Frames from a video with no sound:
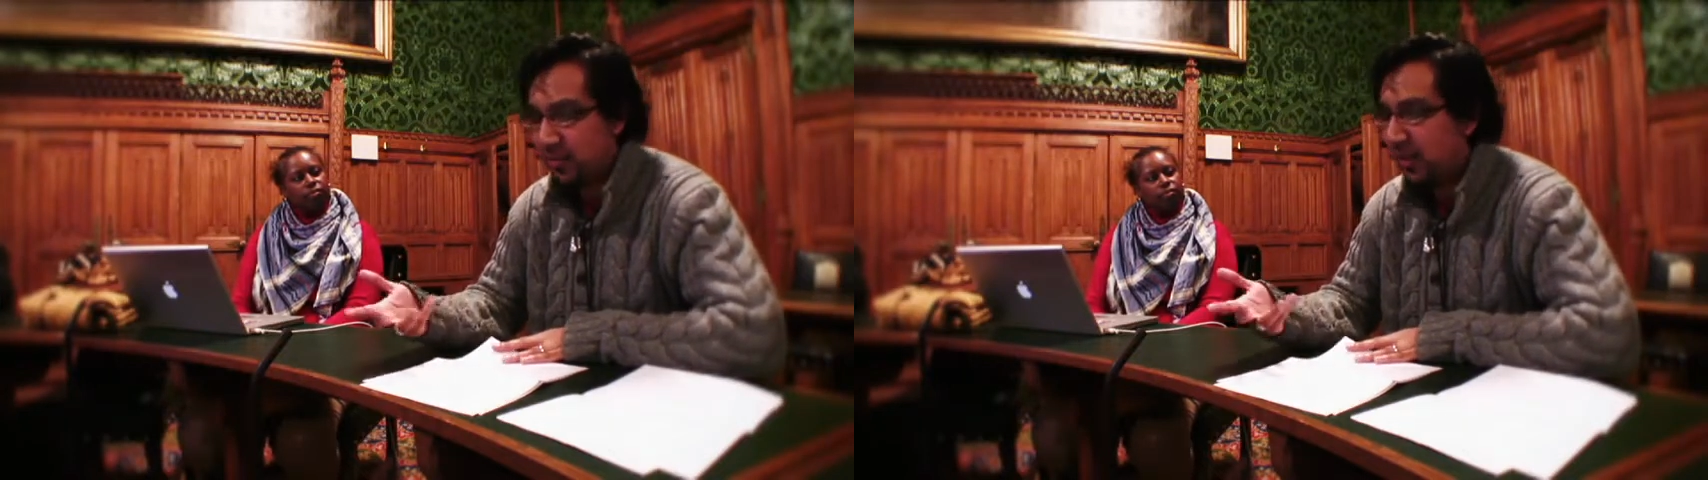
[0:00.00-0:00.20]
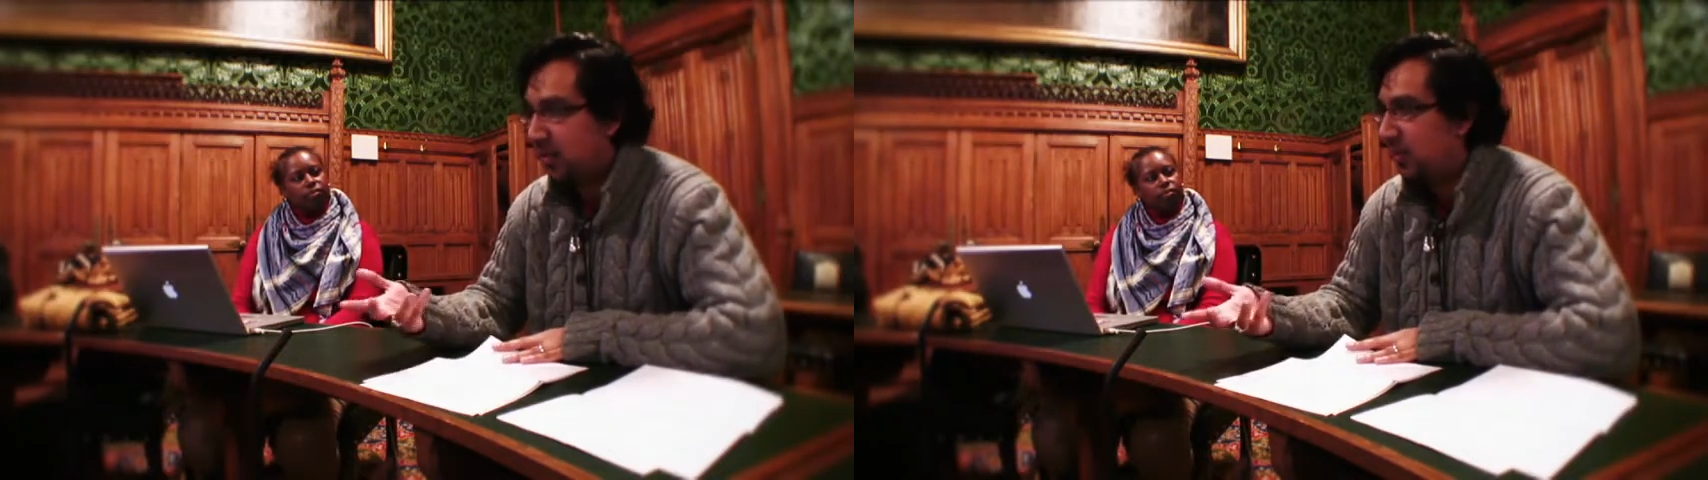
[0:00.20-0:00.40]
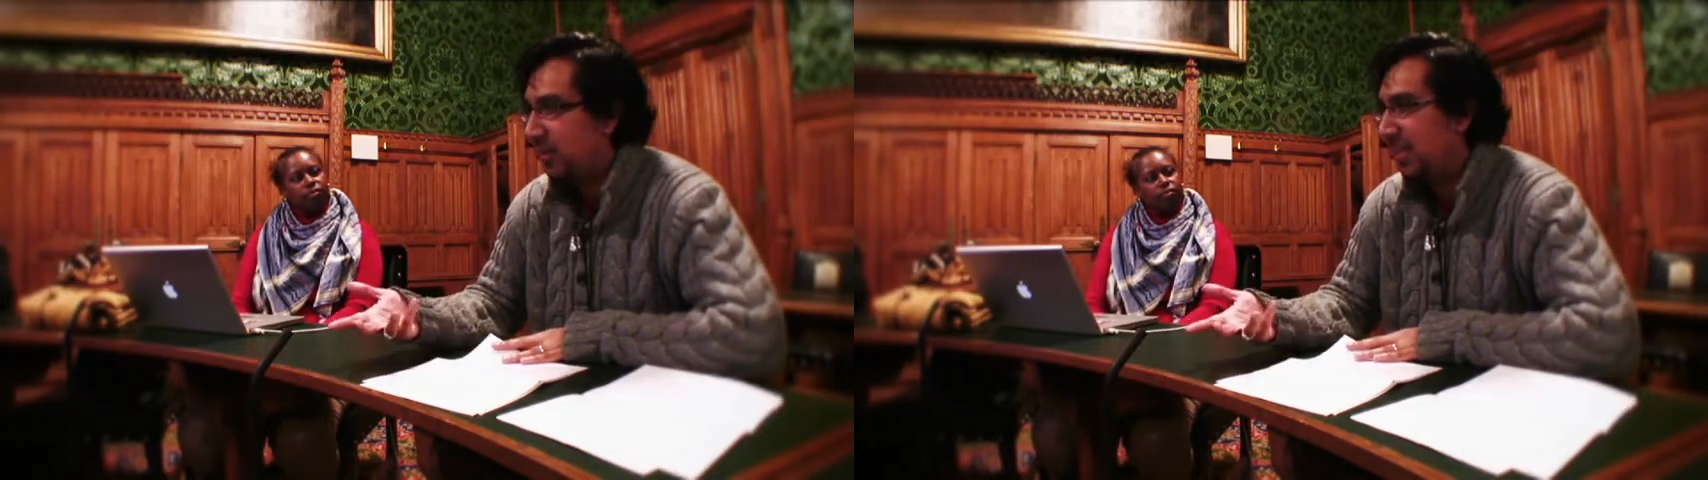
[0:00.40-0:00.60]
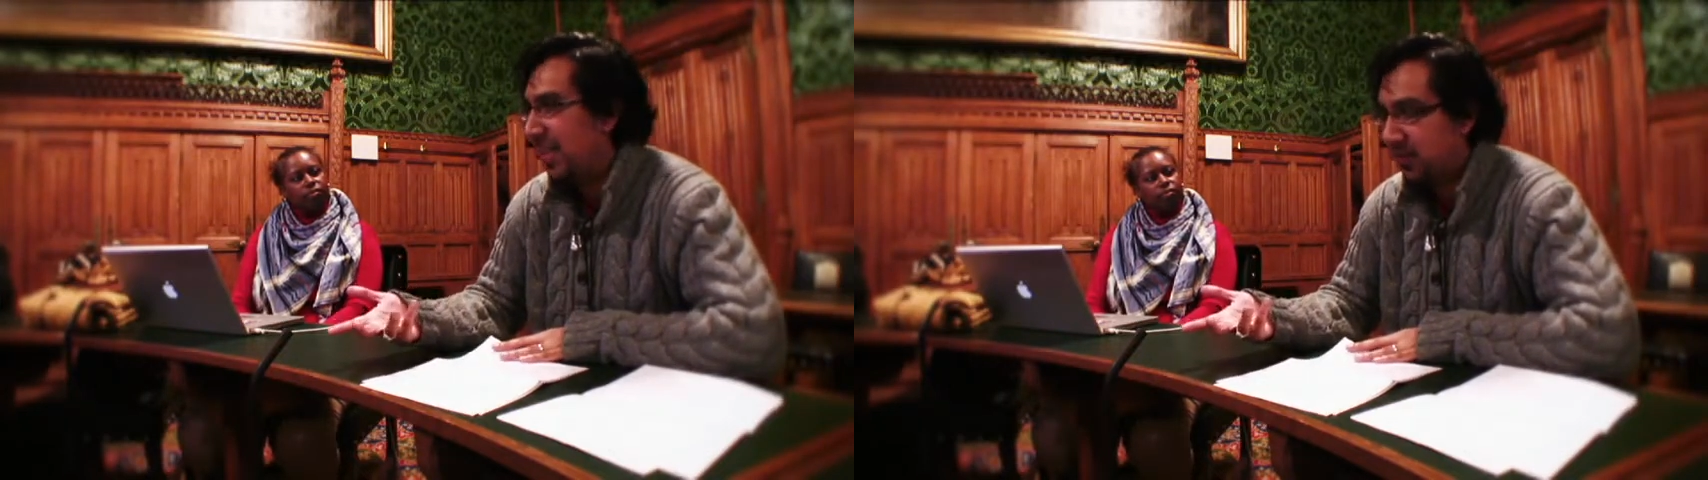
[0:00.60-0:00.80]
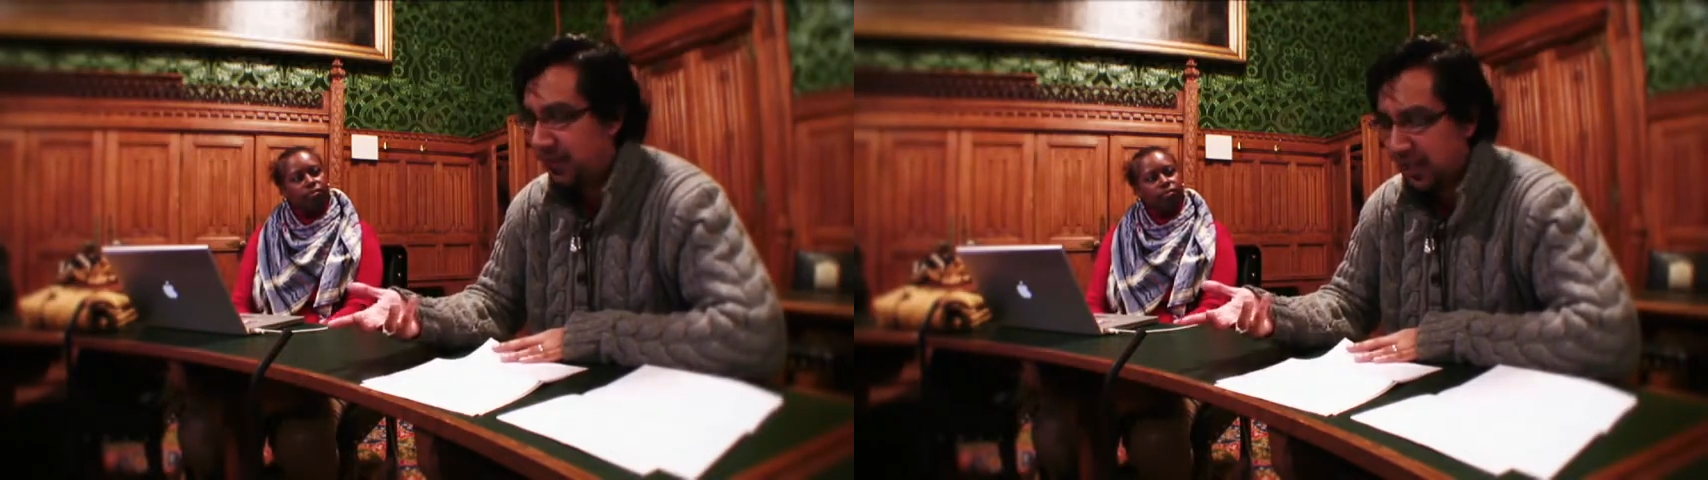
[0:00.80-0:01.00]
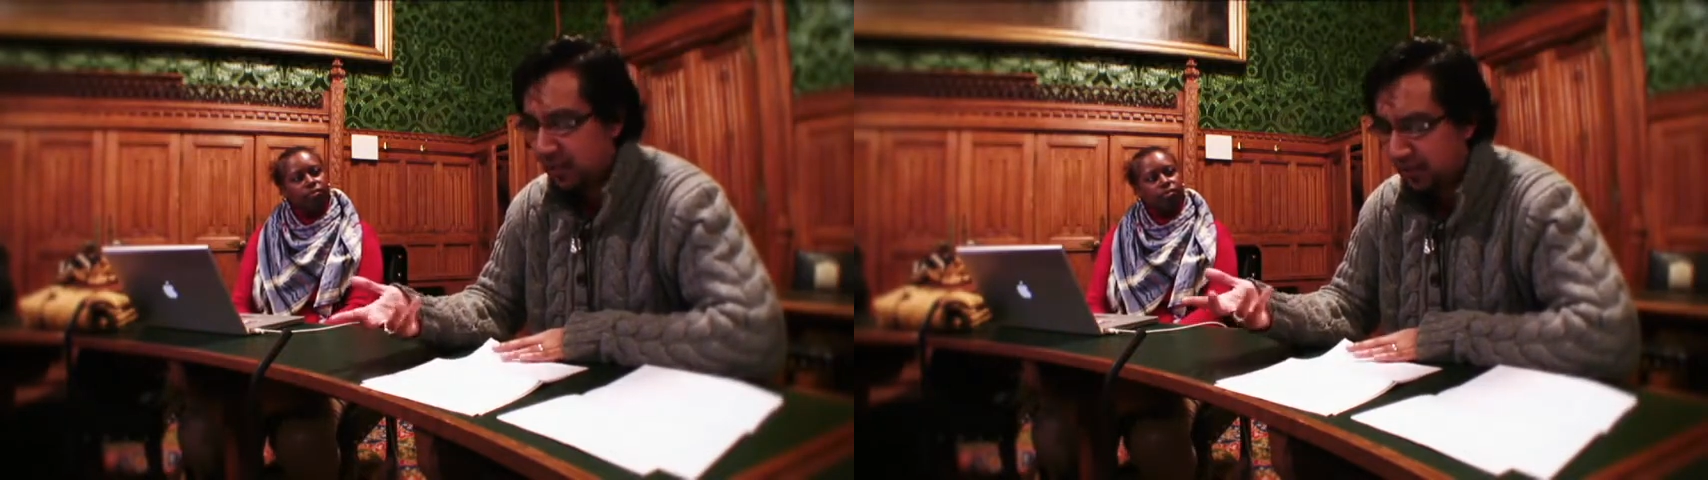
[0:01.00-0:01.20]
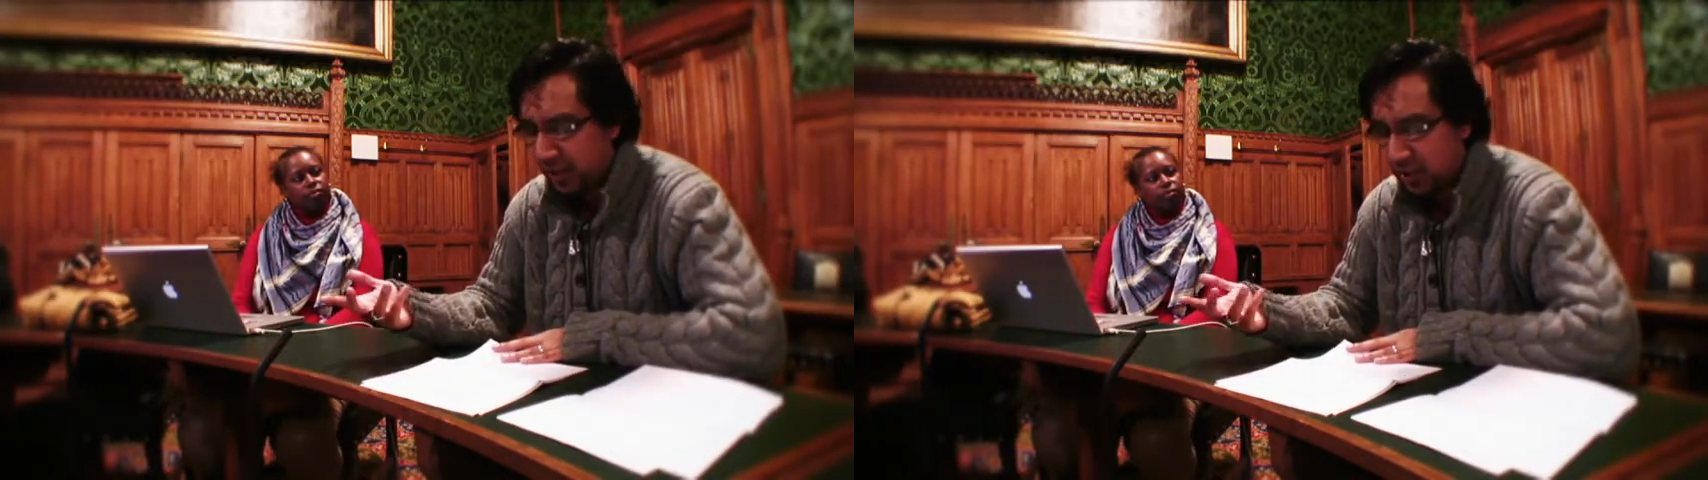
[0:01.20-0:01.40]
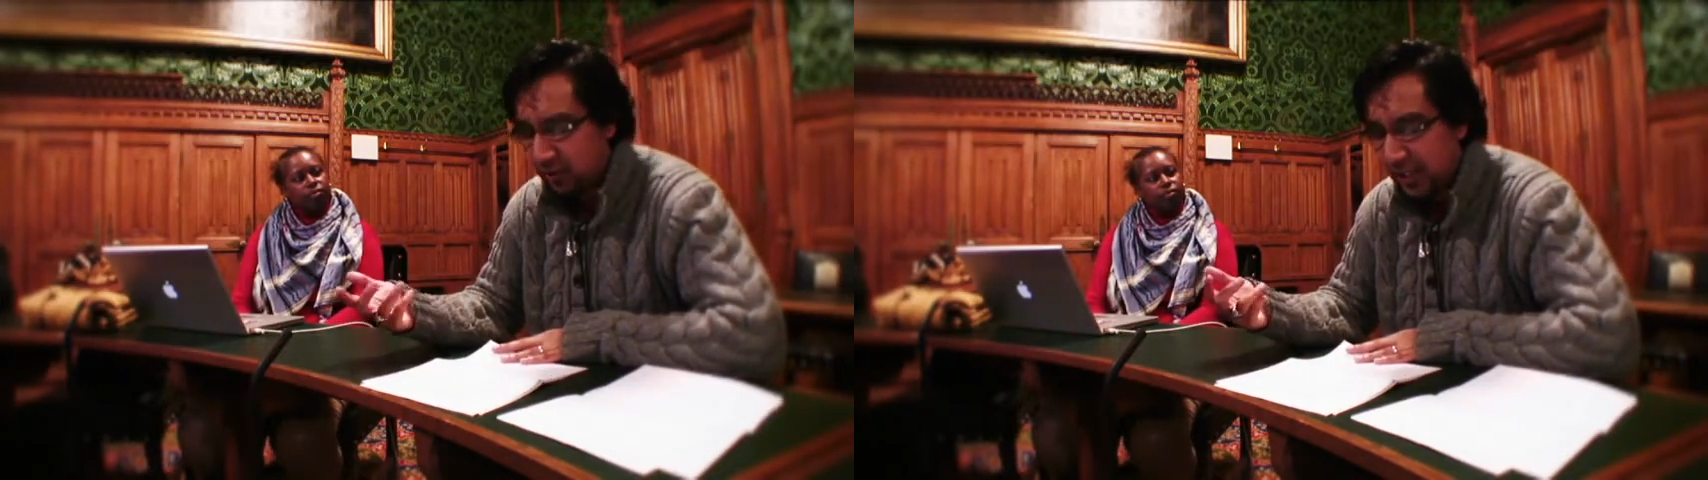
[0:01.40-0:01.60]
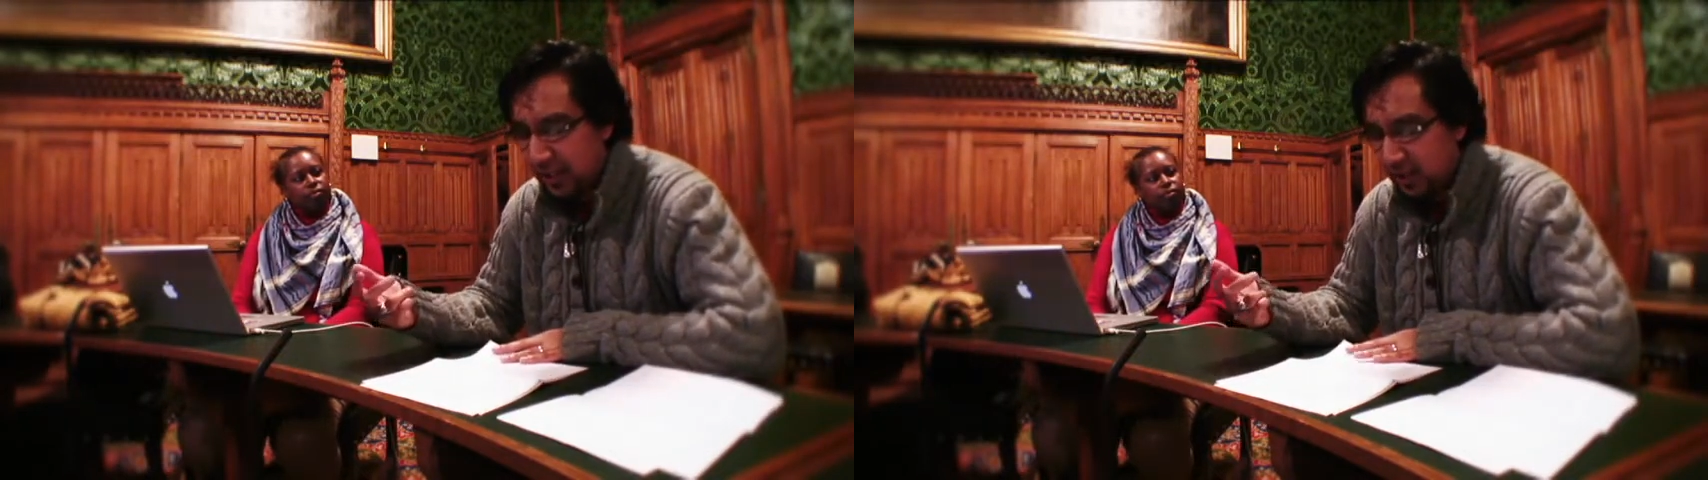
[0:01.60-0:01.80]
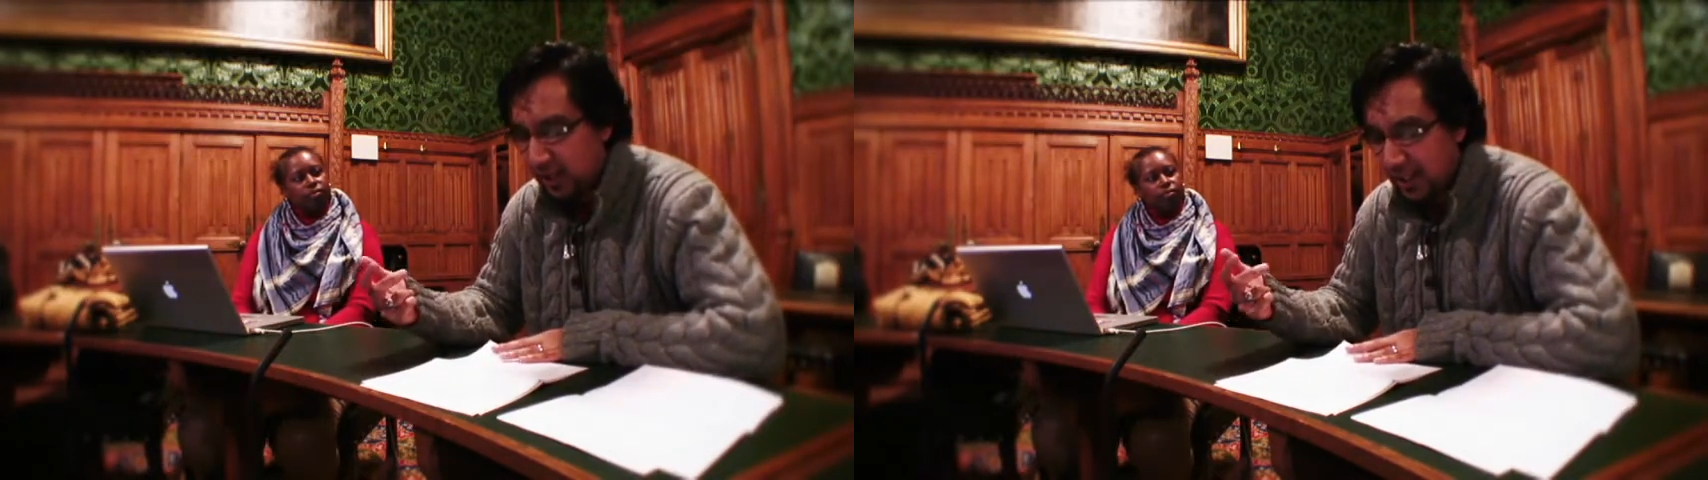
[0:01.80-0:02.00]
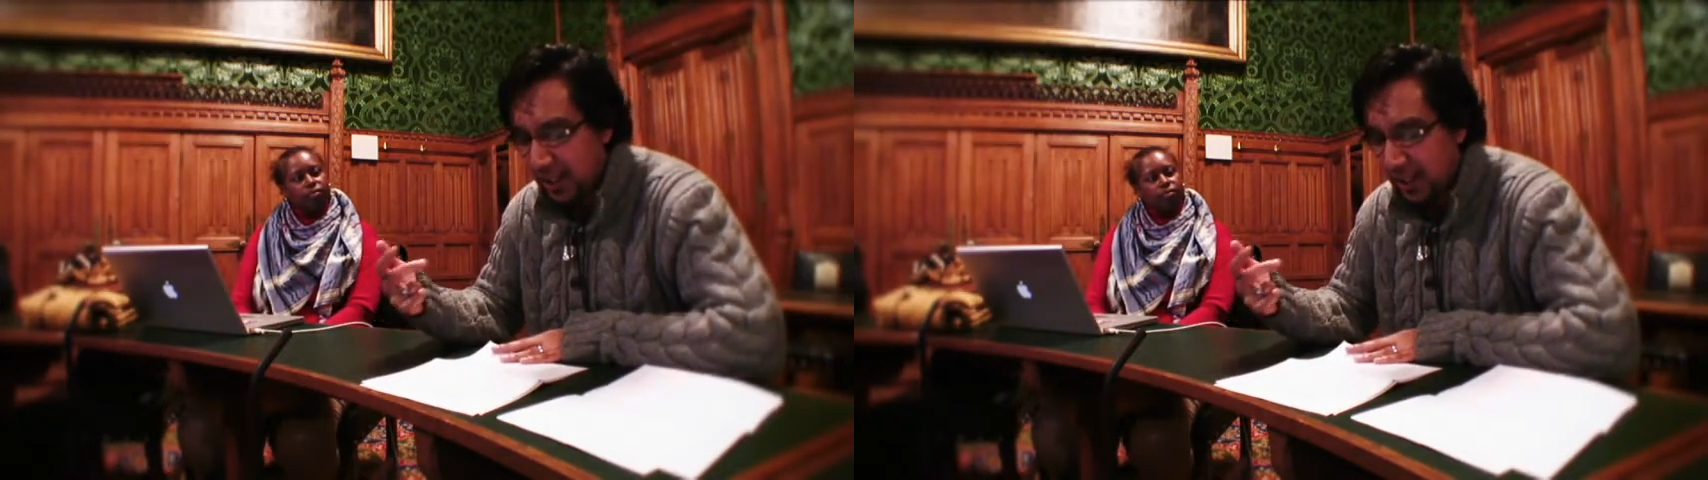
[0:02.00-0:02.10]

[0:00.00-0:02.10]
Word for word: you know, in Las Vegas? Very strange.